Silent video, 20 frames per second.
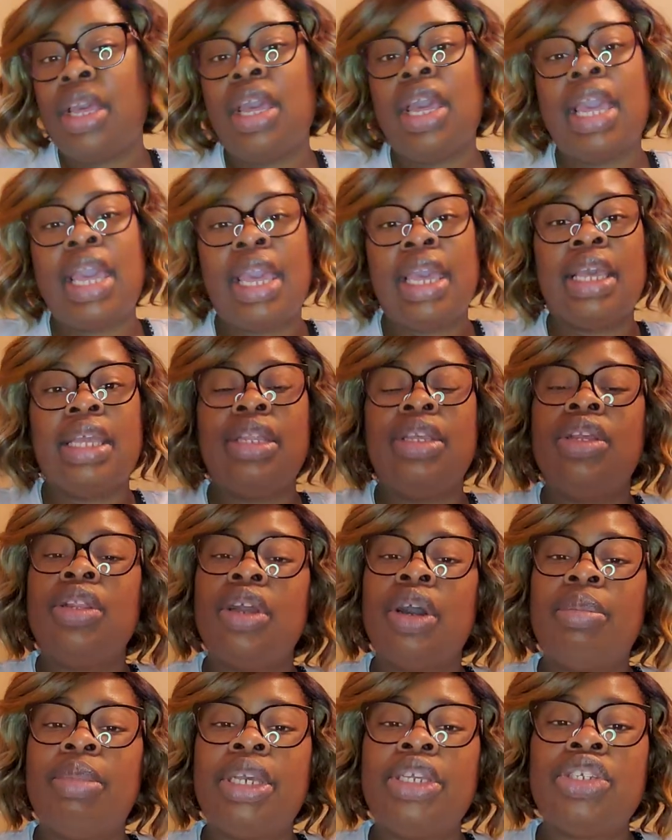and, you
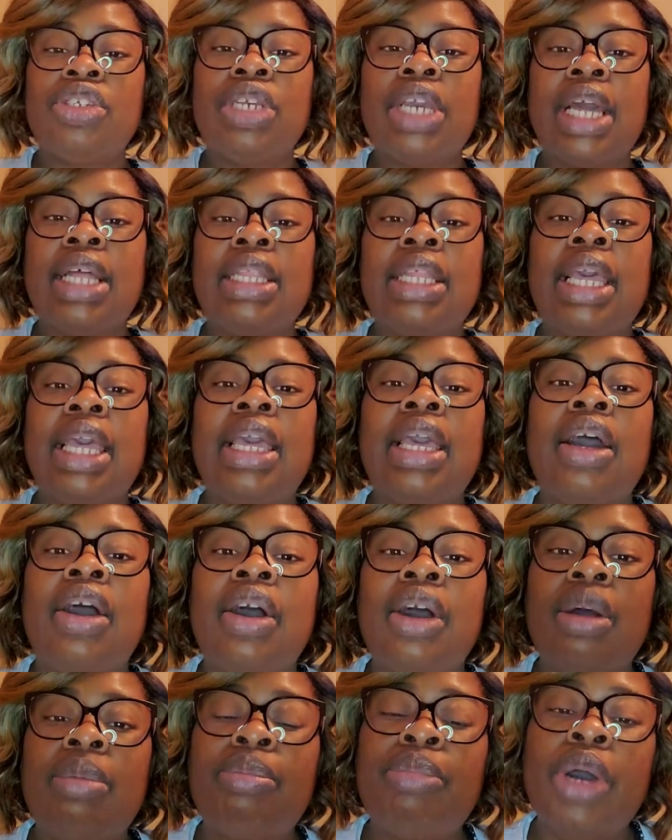know, make sure you got that
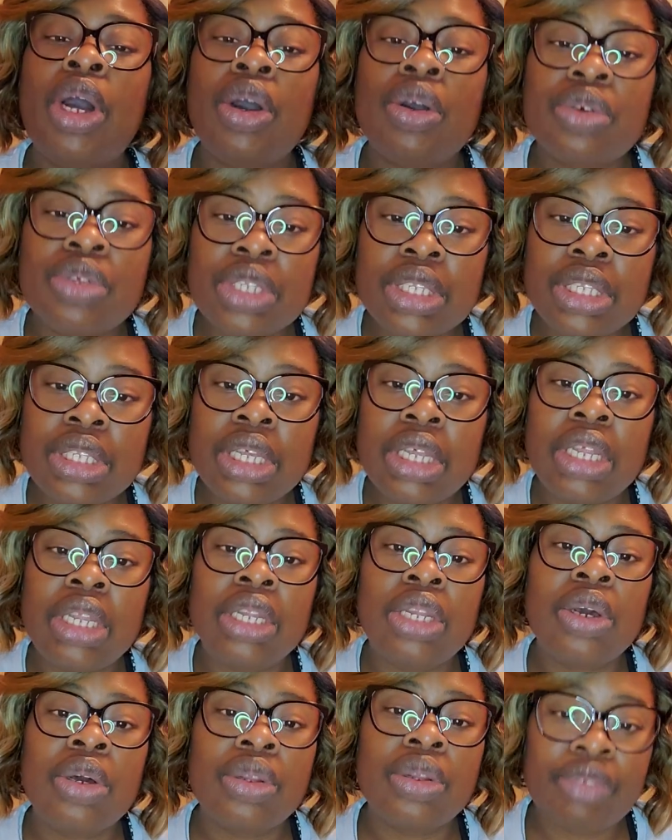post
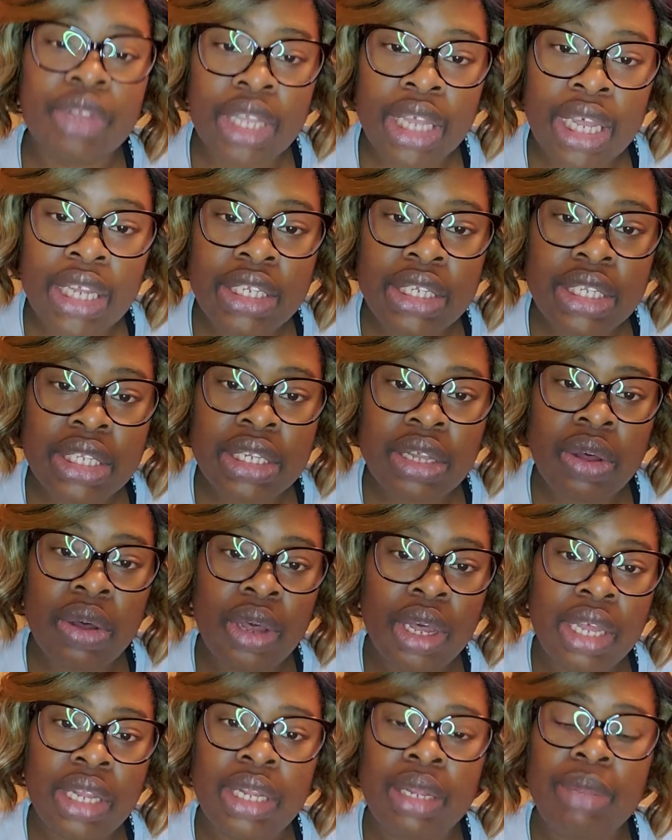notifications
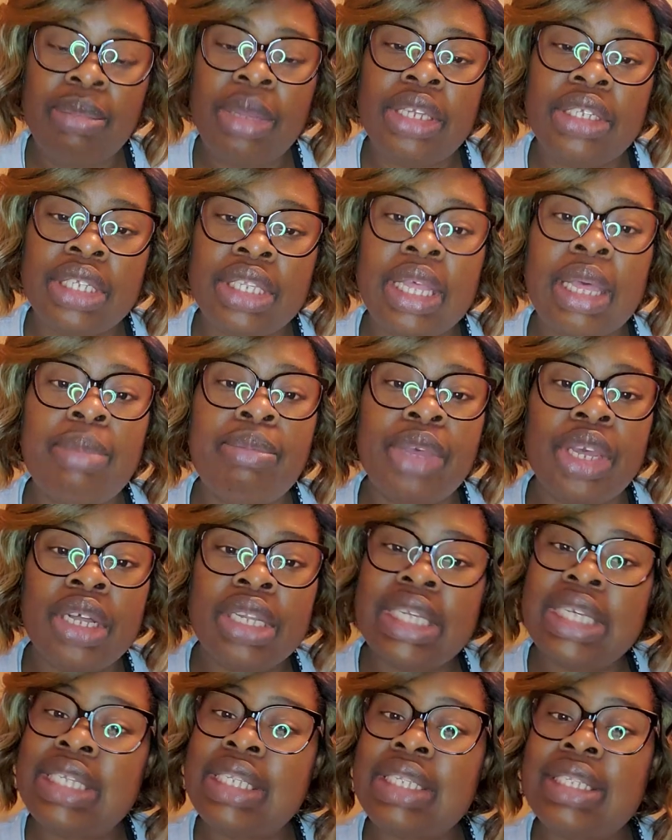on. Make sure that bell
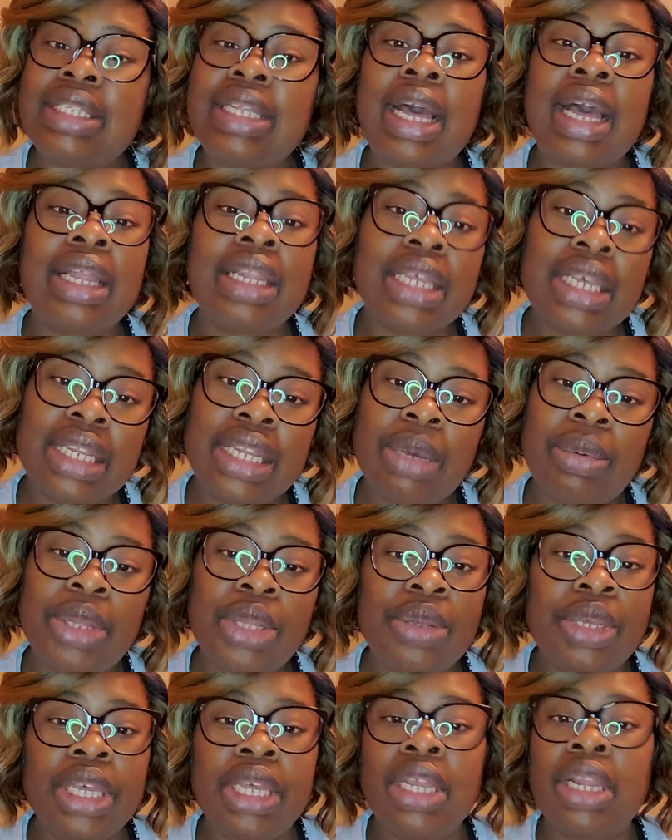is solid, that way
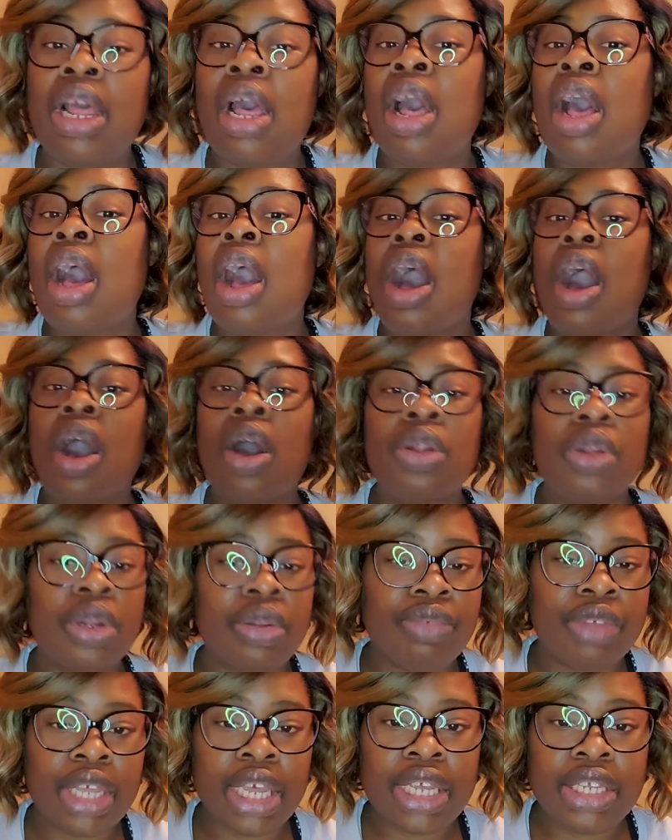you get all
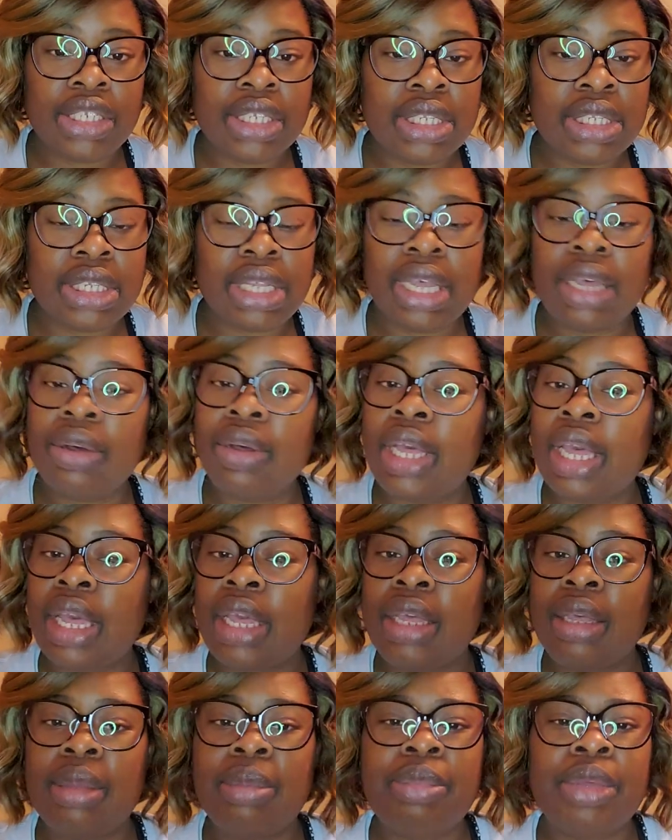notifications that,
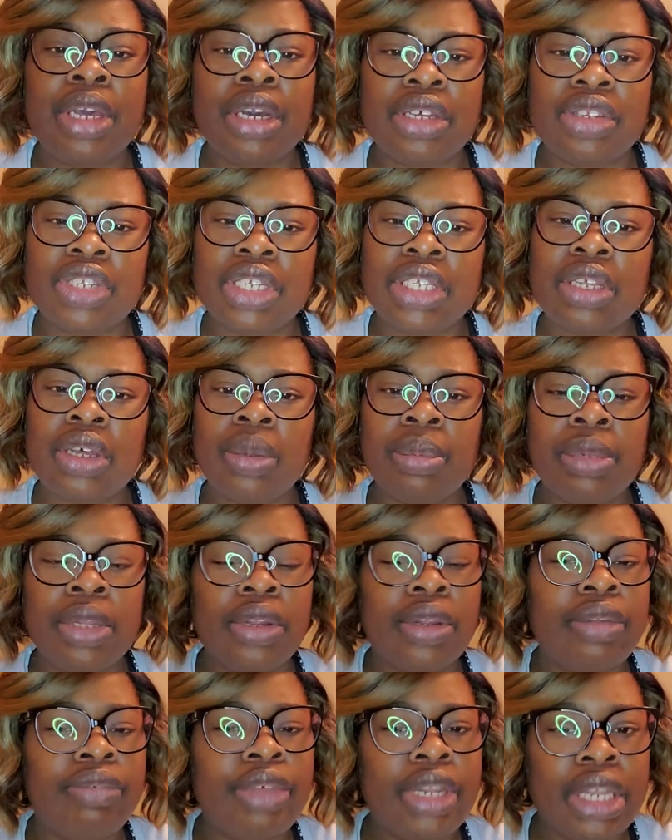okay, Bianca just
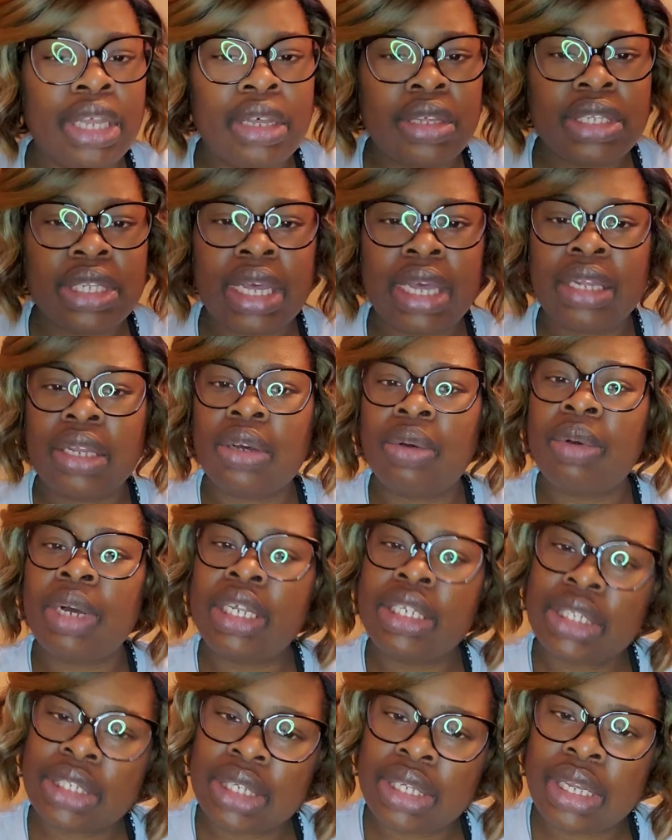uploaded the video, so I gotta go
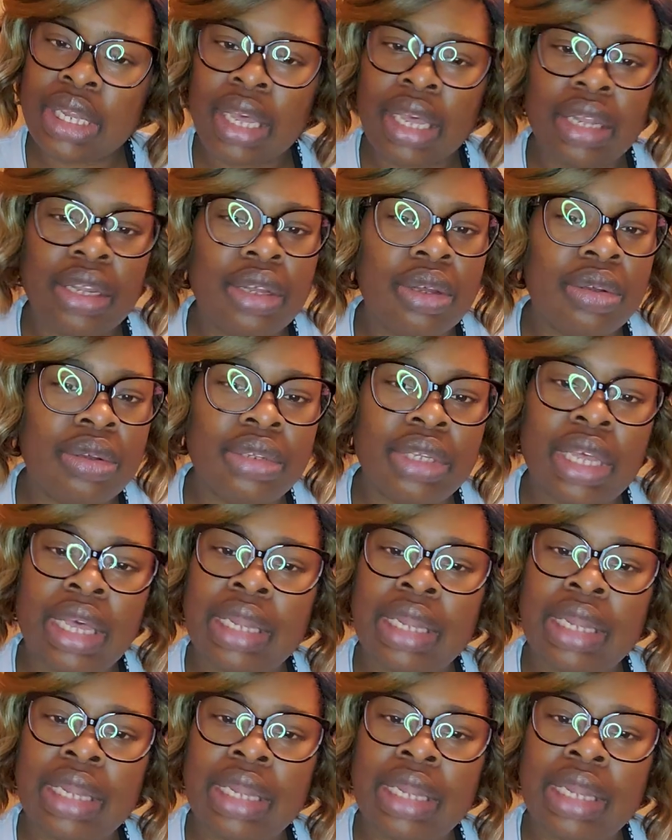watch it. I gotta go